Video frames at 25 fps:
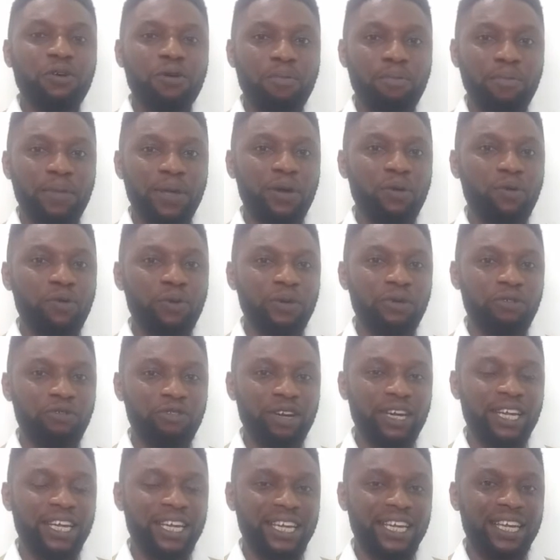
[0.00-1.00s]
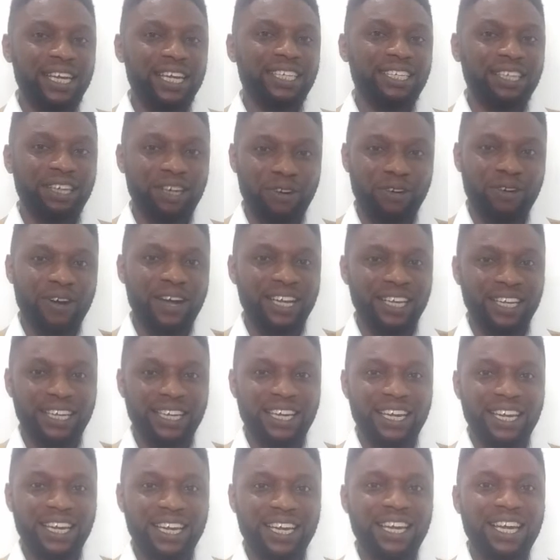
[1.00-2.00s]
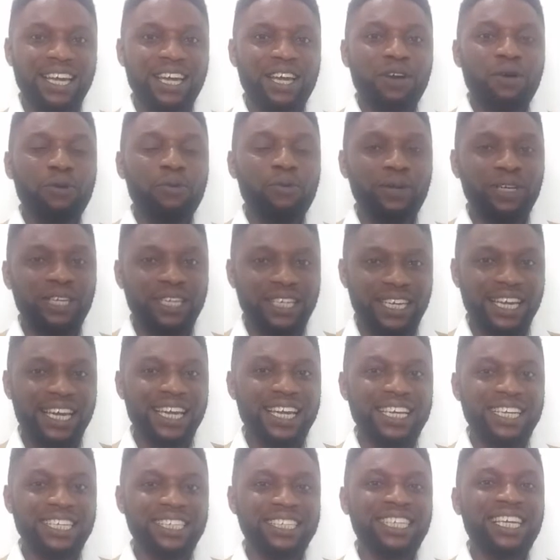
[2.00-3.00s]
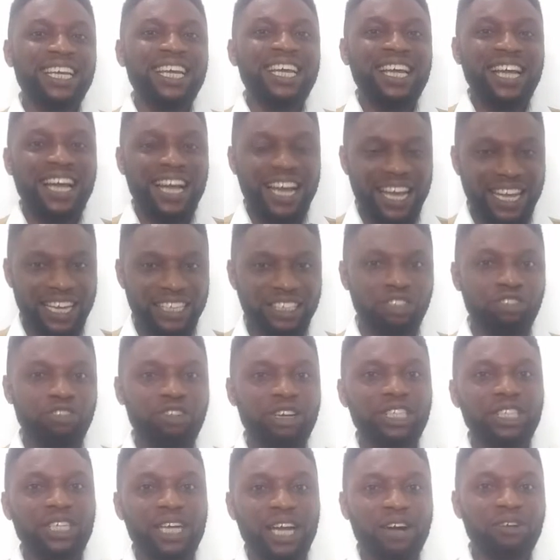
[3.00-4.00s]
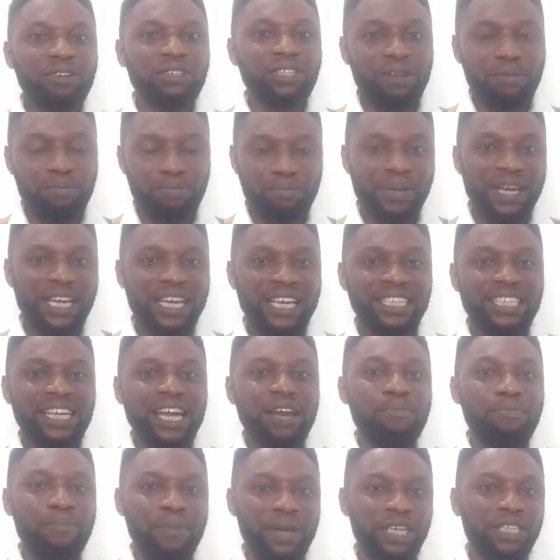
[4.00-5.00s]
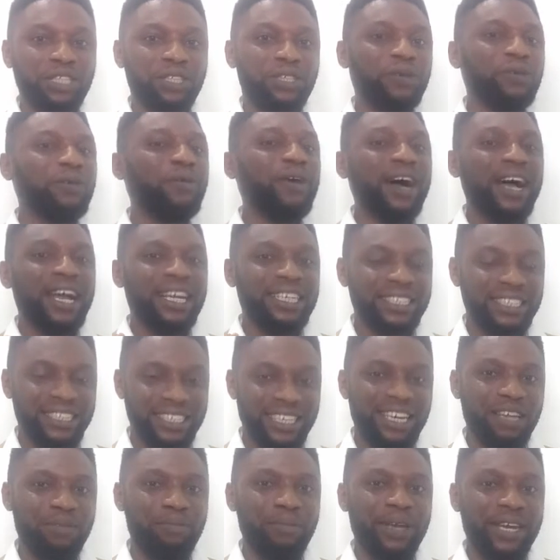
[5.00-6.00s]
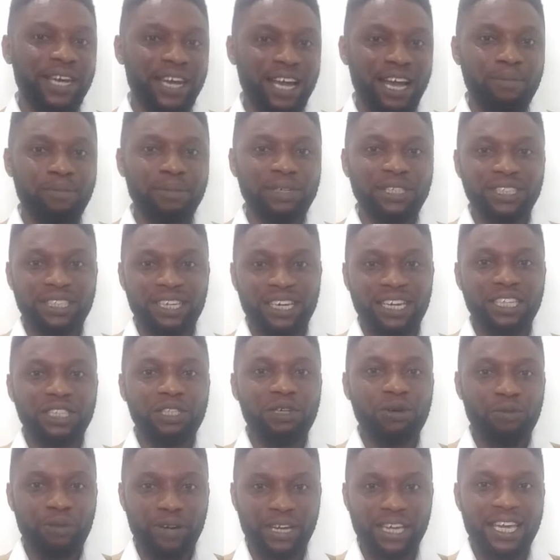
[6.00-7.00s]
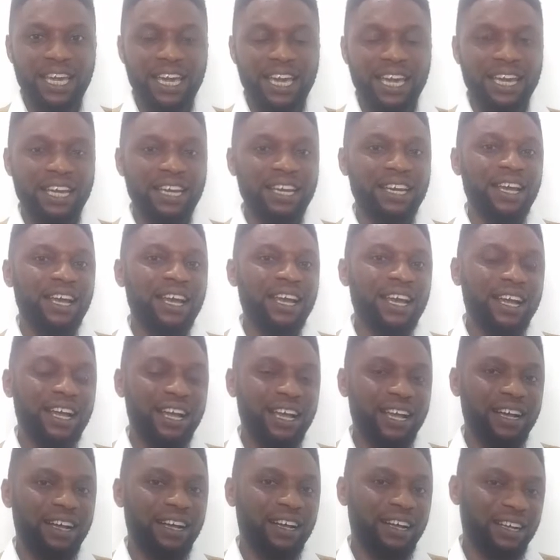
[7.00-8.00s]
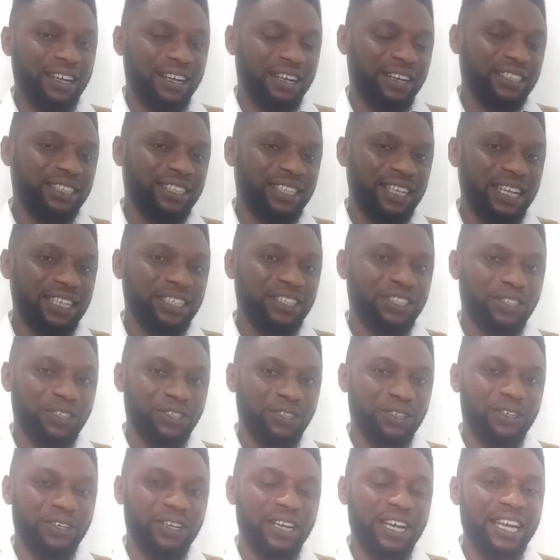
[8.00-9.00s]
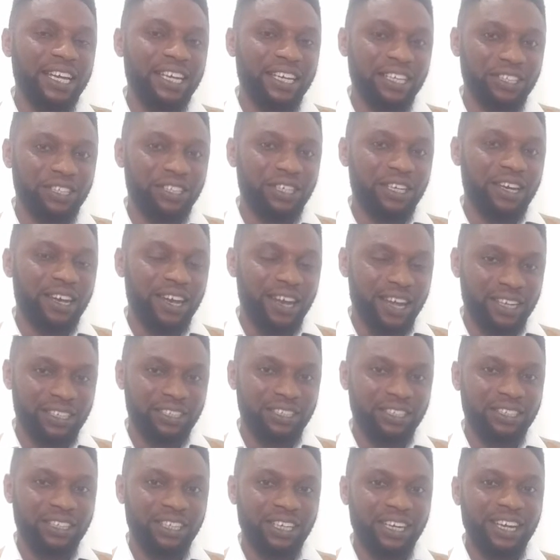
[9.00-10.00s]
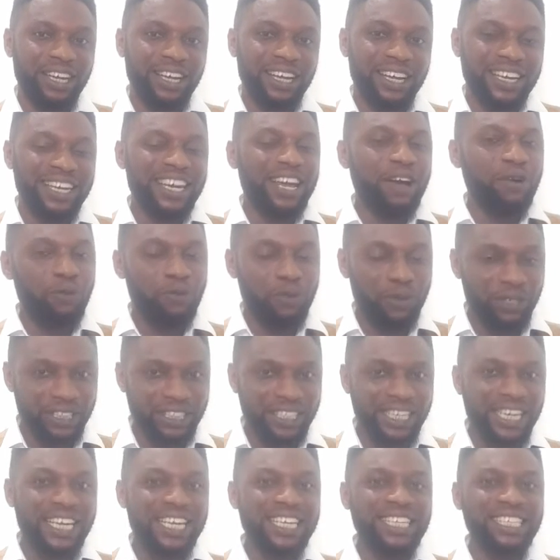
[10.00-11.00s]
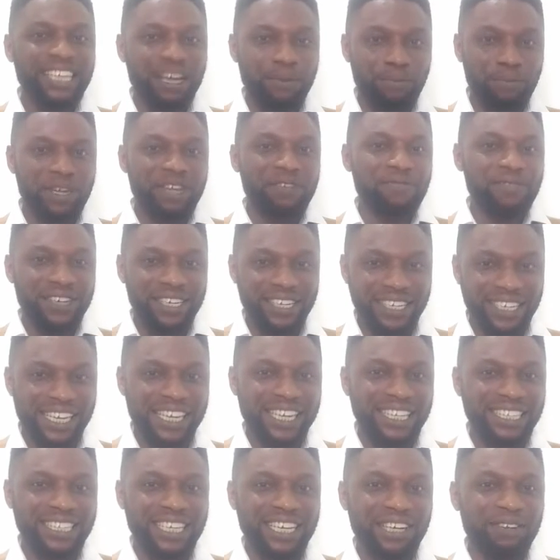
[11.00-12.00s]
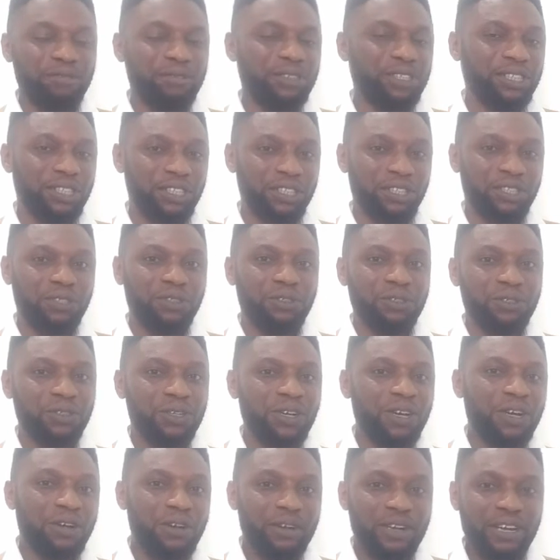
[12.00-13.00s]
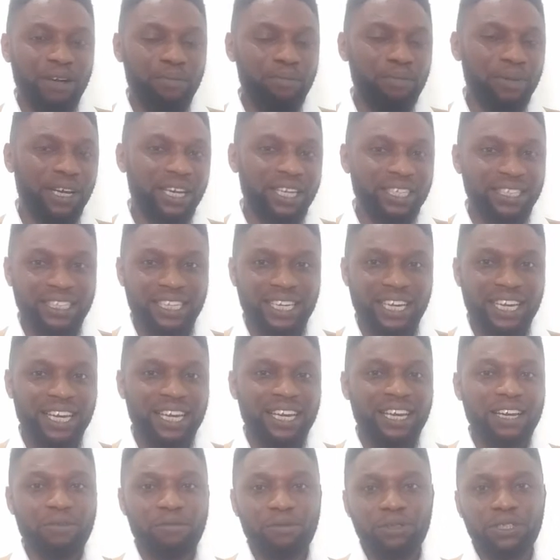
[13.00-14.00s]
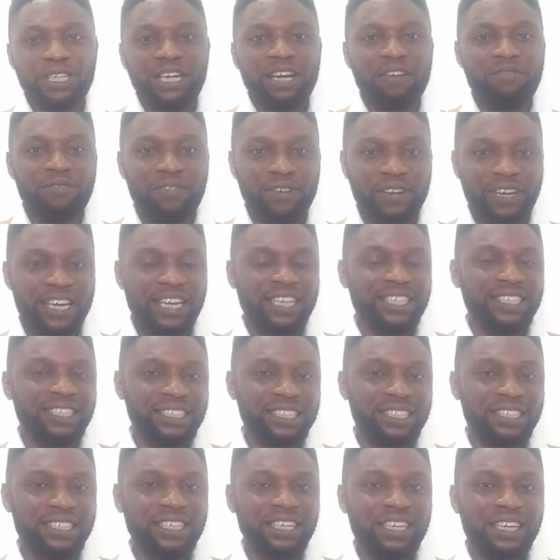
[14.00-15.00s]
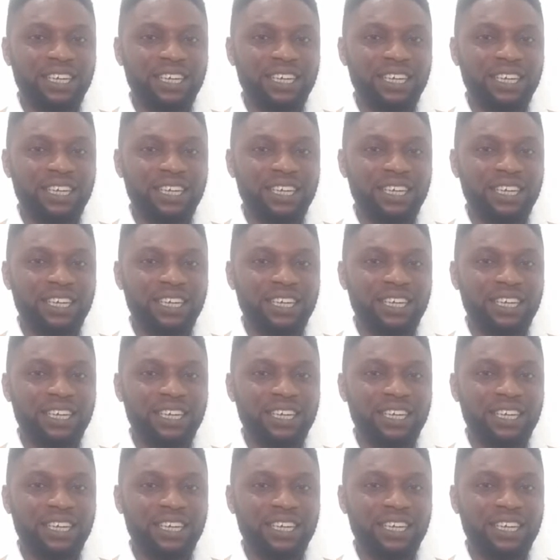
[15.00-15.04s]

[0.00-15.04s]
could make one really get cranky. With these, I stretch out a bit and make sure I sleep enormously to regain energy lost. Now with these, I'm giving details to the ability which I've created.